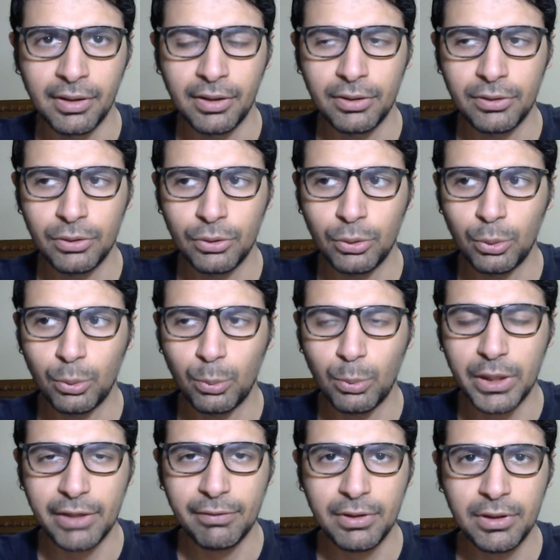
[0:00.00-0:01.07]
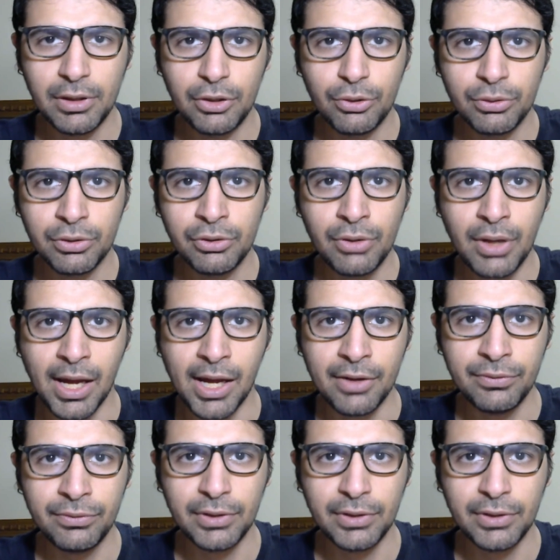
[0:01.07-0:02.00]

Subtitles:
So whatever solution you have,